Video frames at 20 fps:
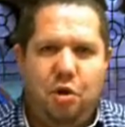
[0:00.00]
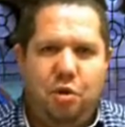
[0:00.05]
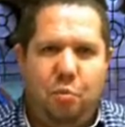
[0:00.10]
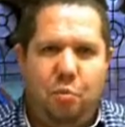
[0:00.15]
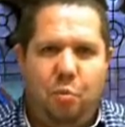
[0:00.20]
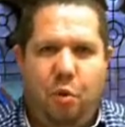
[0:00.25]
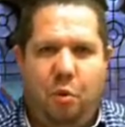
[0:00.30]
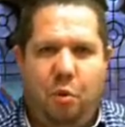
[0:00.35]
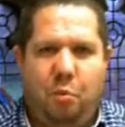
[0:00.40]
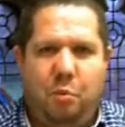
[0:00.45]

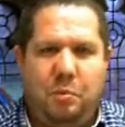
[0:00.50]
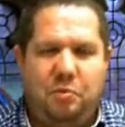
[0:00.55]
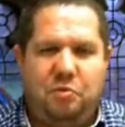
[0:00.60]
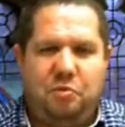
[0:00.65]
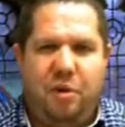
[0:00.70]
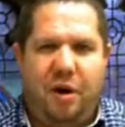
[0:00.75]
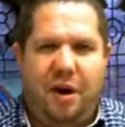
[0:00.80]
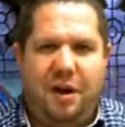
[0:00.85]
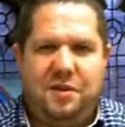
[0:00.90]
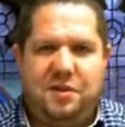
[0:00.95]
That what we would
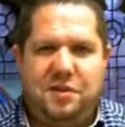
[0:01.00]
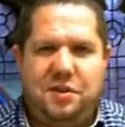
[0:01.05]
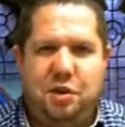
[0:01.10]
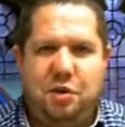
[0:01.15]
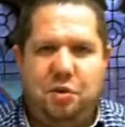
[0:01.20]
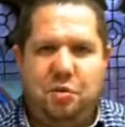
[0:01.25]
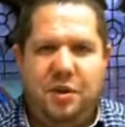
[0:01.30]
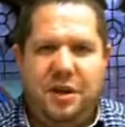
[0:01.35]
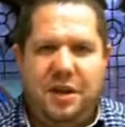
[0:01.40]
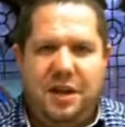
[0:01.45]
try and
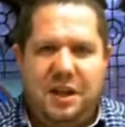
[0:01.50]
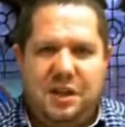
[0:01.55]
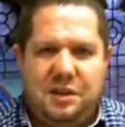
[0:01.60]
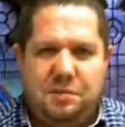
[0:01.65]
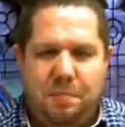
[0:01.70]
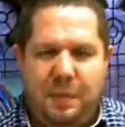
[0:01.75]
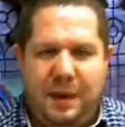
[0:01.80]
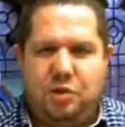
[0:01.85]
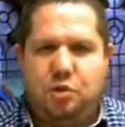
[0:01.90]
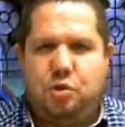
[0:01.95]
do
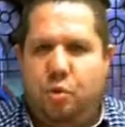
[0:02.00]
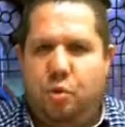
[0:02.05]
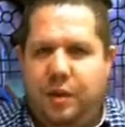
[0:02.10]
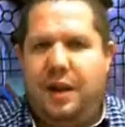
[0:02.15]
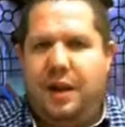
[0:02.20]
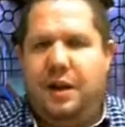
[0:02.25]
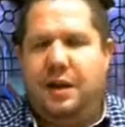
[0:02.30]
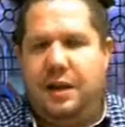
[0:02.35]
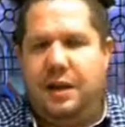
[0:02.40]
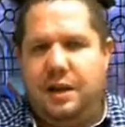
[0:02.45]
is make sure
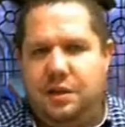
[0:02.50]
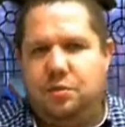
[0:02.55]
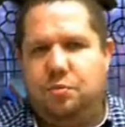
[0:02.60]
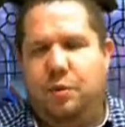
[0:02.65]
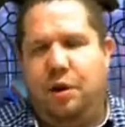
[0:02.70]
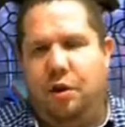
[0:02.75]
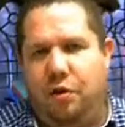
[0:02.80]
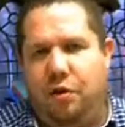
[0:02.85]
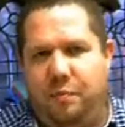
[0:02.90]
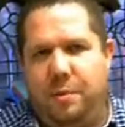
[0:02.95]
that least
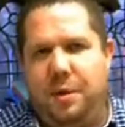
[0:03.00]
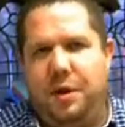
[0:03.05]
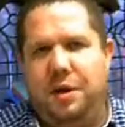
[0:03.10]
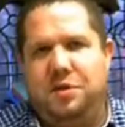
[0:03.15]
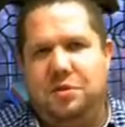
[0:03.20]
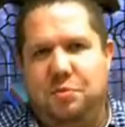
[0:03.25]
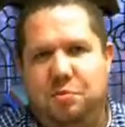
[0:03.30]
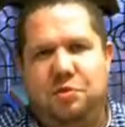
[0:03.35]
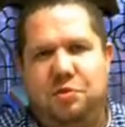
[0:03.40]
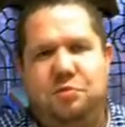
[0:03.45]
well-off
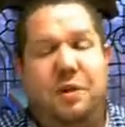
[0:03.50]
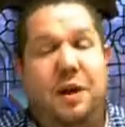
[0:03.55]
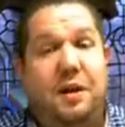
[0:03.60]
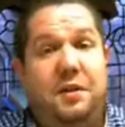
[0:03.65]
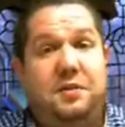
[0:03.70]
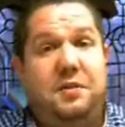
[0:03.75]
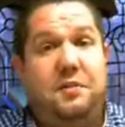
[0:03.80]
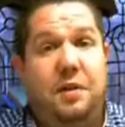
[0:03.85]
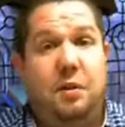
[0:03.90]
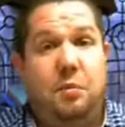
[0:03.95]
person was
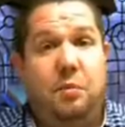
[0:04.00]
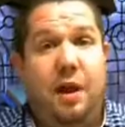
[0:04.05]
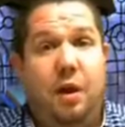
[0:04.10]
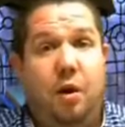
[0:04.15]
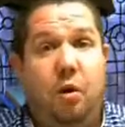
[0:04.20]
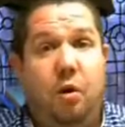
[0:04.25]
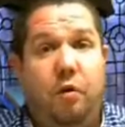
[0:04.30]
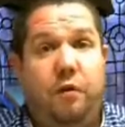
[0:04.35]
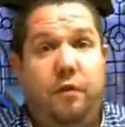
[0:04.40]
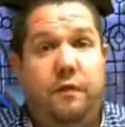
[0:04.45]
relatively
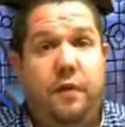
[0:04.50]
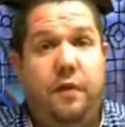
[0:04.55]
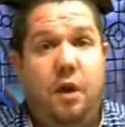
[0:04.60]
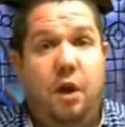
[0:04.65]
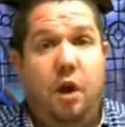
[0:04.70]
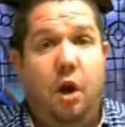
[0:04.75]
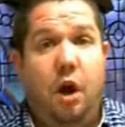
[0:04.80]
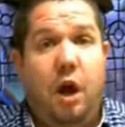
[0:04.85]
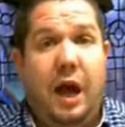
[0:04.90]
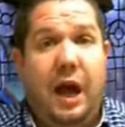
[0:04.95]
well-off
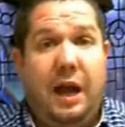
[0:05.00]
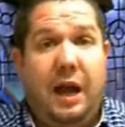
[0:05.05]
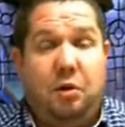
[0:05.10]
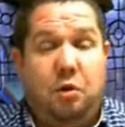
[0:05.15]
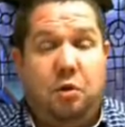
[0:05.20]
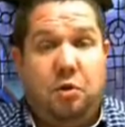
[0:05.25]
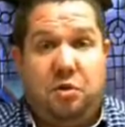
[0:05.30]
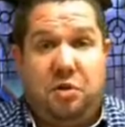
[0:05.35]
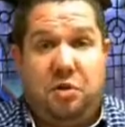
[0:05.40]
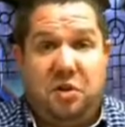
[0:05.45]

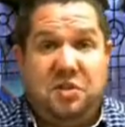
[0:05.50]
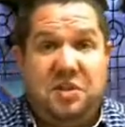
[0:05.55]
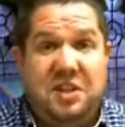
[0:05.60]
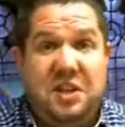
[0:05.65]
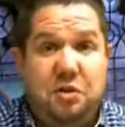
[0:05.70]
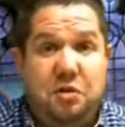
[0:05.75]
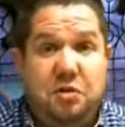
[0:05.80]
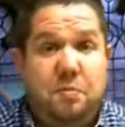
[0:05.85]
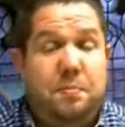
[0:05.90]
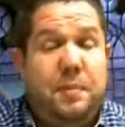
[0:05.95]
and could
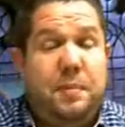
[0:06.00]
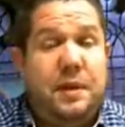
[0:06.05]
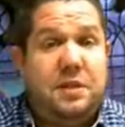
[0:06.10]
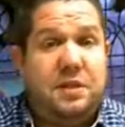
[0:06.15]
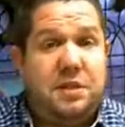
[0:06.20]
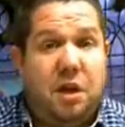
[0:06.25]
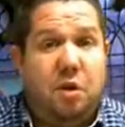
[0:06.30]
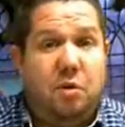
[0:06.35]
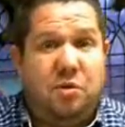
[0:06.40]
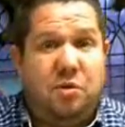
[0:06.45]
continue to be
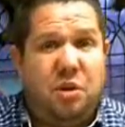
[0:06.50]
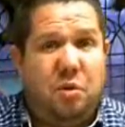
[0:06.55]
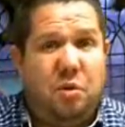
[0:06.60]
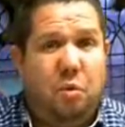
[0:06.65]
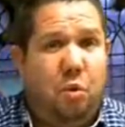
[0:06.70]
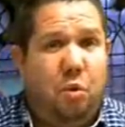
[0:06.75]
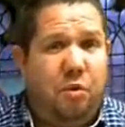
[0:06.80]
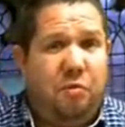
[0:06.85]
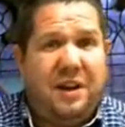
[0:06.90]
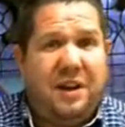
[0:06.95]
so, so
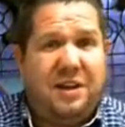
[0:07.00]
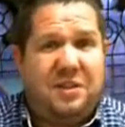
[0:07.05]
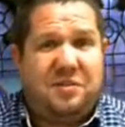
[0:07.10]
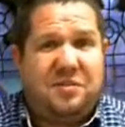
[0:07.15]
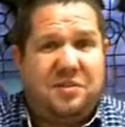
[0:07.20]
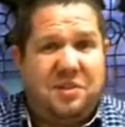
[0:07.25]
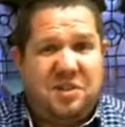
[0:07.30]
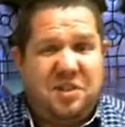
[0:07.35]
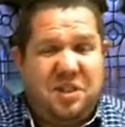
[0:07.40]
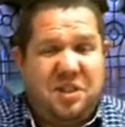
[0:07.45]
all the rest
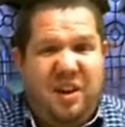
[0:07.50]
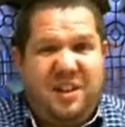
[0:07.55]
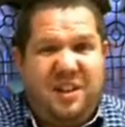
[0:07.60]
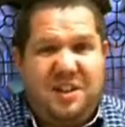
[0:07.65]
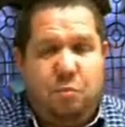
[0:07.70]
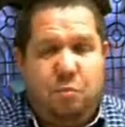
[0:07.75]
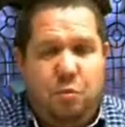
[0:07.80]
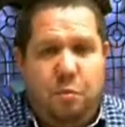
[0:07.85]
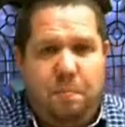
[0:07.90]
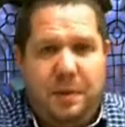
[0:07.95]
of
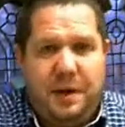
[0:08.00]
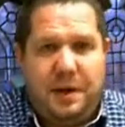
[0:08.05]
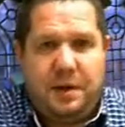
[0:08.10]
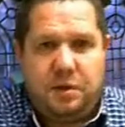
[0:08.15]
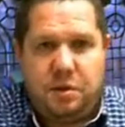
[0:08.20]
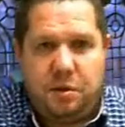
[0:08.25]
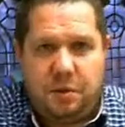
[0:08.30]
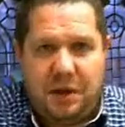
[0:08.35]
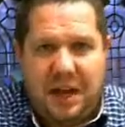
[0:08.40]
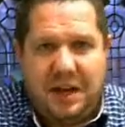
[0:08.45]
society would be
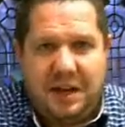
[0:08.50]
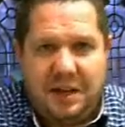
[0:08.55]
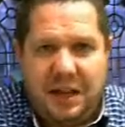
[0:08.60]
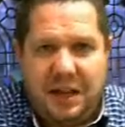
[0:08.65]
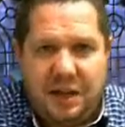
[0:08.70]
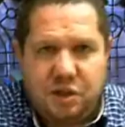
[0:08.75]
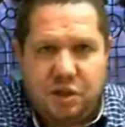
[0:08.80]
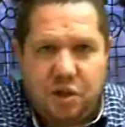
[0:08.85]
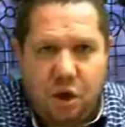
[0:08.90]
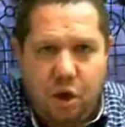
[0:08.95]
to getting
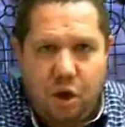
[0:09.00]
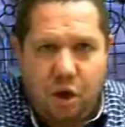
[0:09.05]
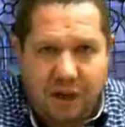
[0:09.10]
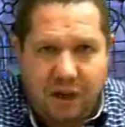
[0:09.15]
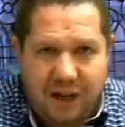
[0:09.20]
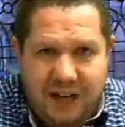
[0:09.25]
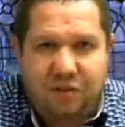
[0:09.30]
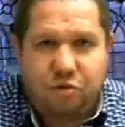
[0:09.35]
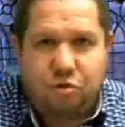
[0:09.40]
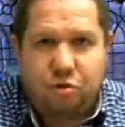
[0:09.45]
this
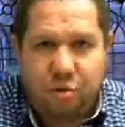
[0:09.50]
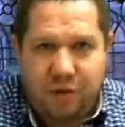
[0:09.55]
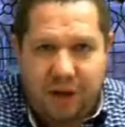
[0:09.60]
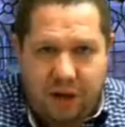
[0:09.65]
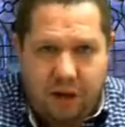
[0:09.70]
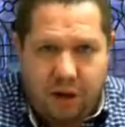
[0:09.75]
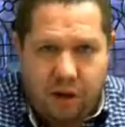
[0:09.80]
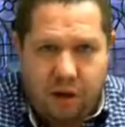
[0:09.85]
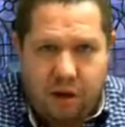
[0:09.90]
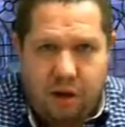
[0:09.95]

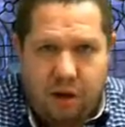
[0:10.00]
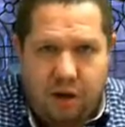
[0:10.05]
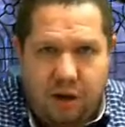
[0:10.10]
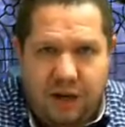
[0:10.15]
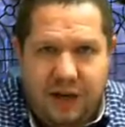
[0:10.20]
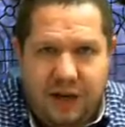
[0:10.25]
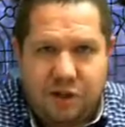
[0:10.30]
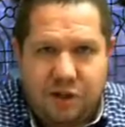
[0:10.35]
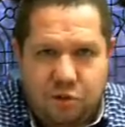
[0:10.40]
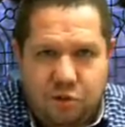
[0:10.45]
literally
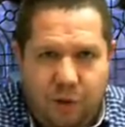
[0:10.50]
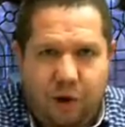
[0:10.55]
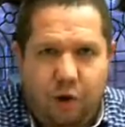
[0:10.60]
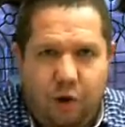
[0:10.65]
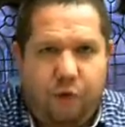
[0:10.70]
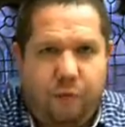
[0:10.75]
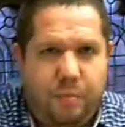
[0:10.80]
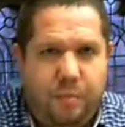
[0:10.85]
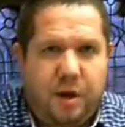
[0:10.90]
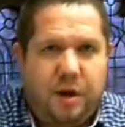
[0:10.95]
least
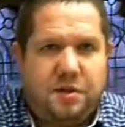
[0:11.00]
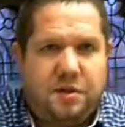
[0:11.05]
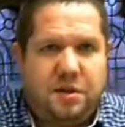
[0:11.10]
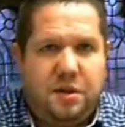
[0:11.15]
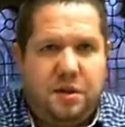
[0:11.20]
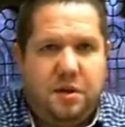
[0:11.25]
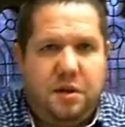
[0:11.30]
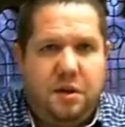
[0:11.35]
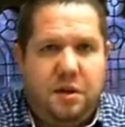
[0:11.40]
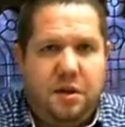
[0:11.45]
well-off
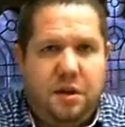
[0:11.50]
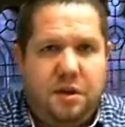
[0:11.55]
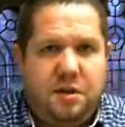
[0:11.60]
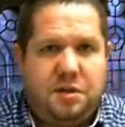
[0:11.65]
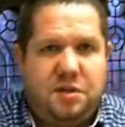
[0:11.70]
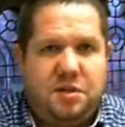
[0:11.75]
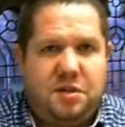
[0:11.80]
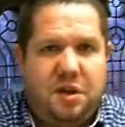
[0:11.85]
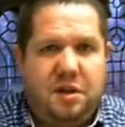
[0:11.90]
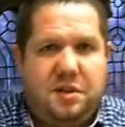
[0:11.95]
person
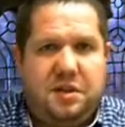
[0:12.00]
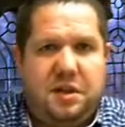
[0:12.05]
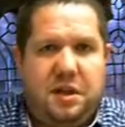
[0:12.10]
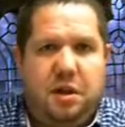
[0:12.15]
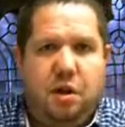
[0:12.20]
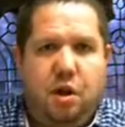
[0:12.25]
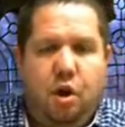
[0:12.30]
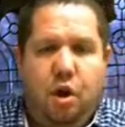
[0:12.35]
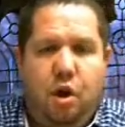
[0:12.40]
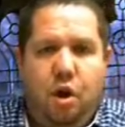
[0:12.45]
society
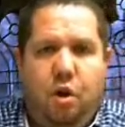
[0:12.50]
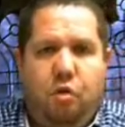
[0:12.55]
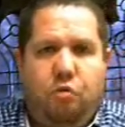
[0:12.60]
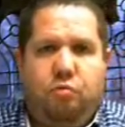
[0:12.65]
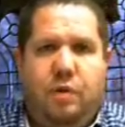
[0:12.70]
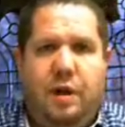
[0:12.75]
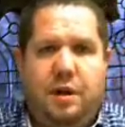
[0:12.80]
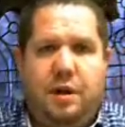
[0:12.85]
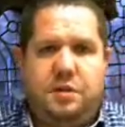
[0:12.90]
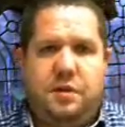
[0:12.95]

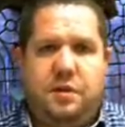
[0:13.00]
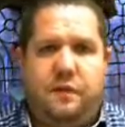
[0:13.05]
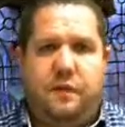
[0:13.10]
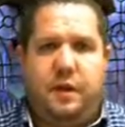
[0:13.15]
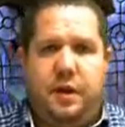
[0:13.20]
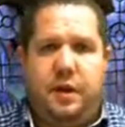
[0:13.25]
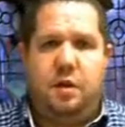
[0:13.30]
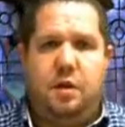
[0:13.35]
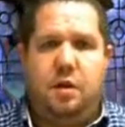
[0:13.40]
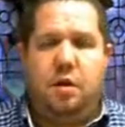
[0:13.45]

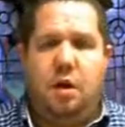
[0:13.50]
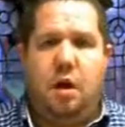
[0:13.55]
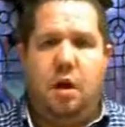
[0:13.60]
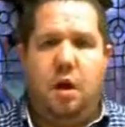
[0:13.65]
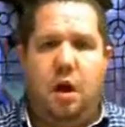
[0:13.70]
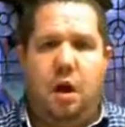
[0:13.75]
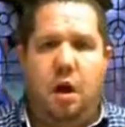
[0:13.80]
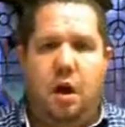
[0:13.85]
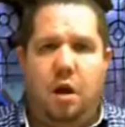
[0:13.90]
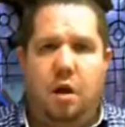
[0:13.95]
relatively
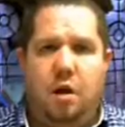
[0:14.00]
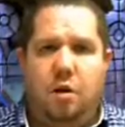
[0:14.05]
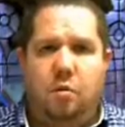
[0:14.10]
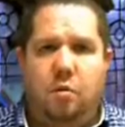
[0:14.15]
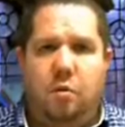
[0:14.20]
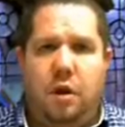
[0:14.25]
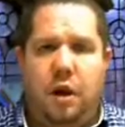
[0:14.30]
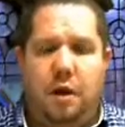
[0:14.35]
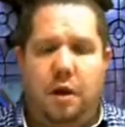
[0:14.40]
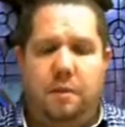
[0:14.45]

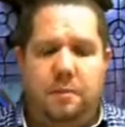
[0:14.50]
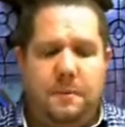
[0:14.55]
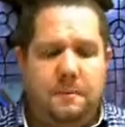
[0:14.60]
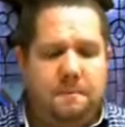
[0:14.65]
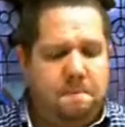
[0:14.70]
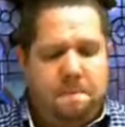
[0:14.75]
well off.